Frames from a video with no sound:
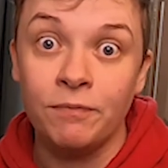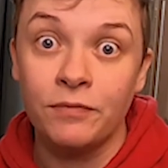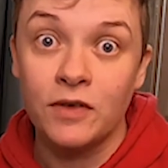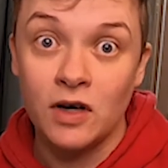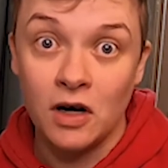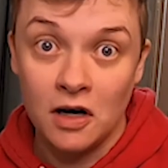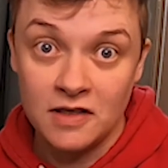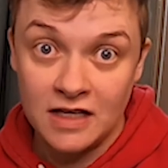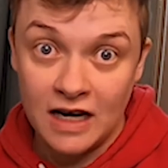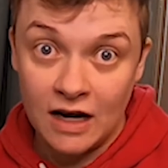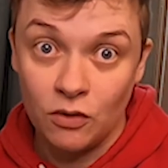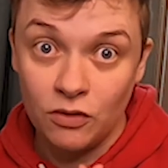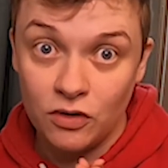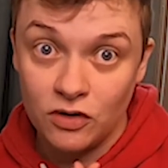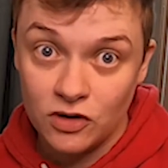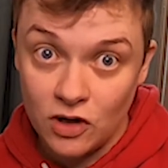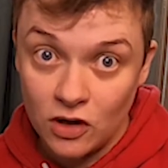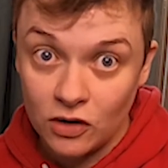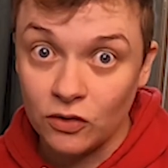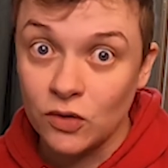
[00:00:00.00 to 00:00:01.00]
cut out the
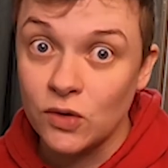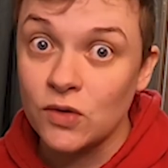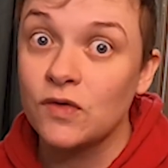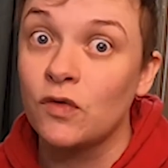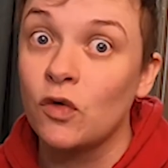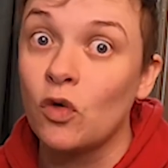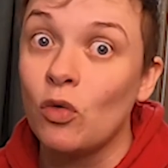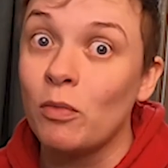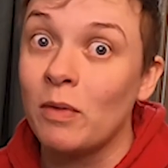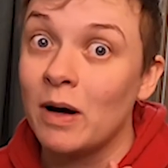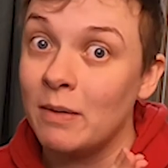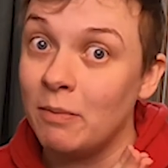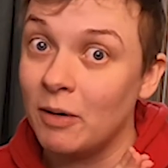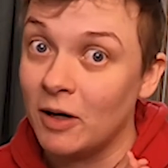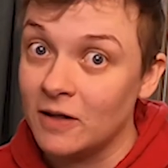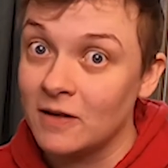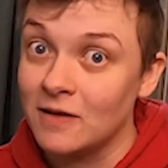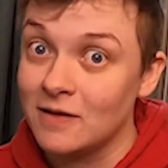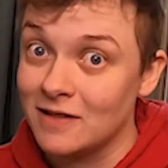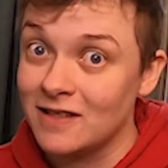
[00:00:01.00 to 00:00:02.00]
circles for my
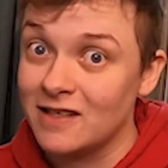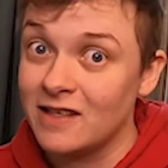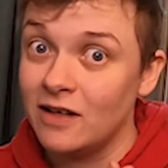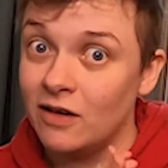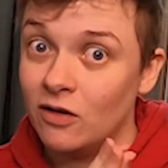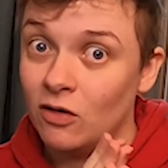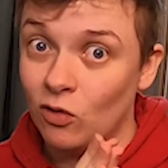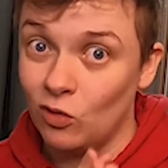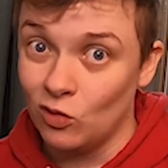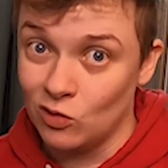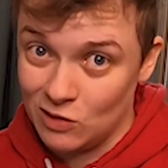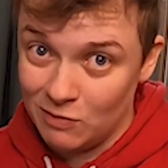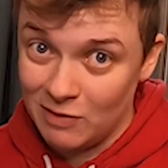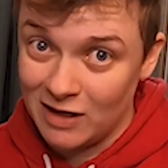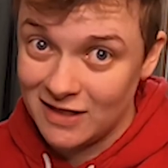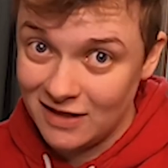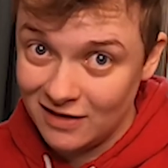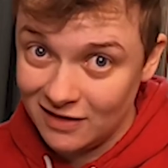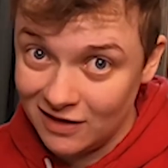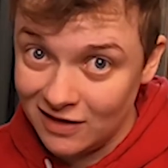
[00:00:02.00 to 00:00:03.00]
buttons
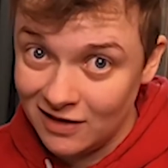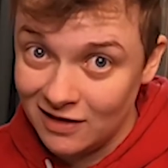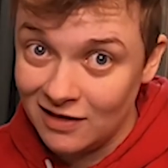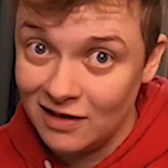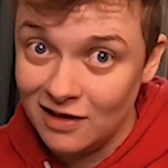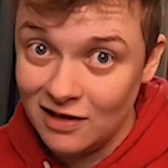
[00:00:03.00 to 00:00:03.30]
automatically.